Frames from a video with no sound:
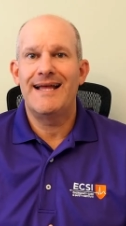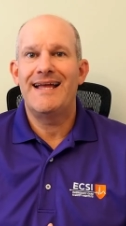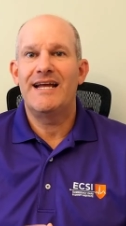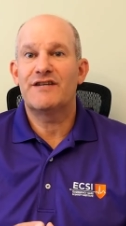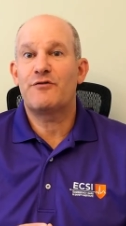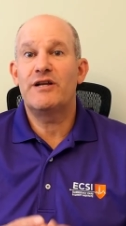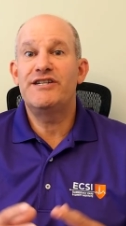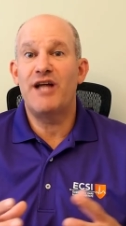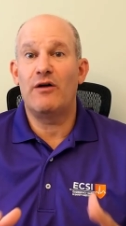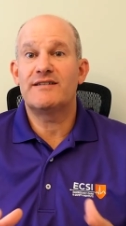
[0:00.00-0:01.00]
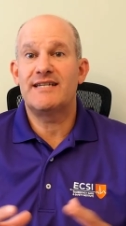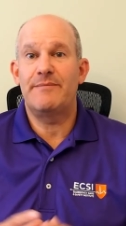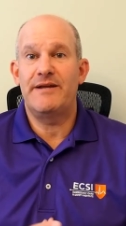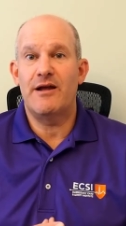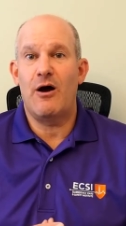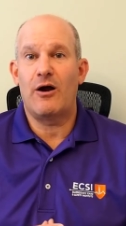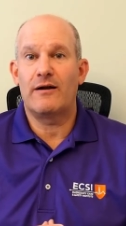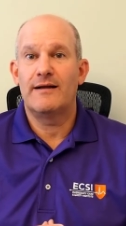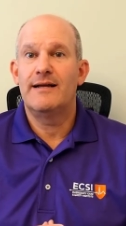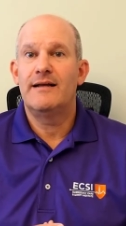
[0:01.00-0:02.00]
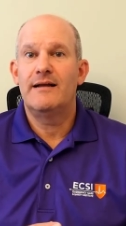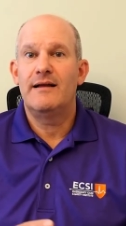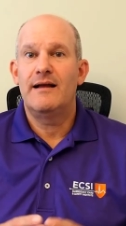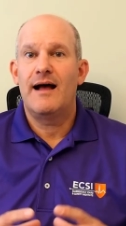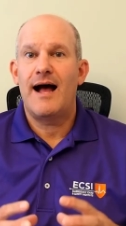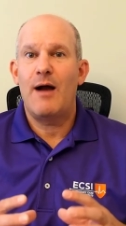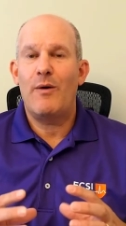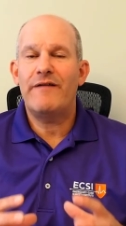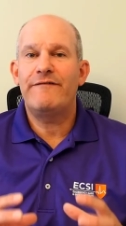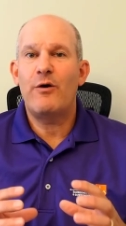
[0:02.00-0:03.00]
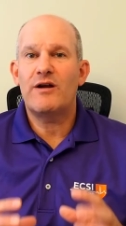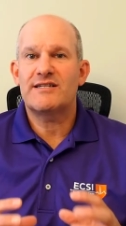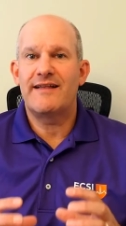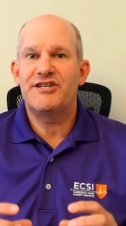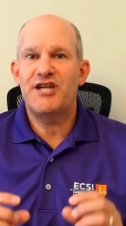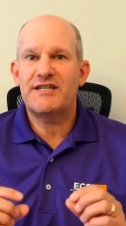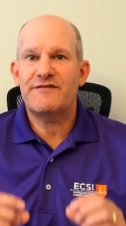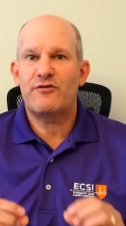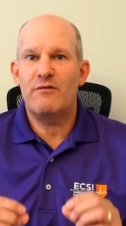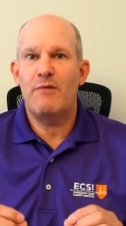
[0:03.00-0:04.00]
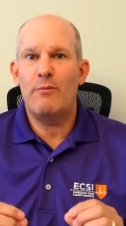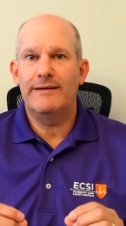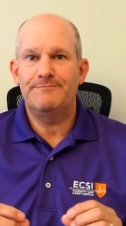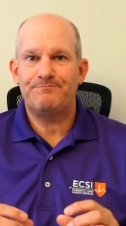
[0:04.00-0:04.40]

is for adult CPR I want to focus on just for a moment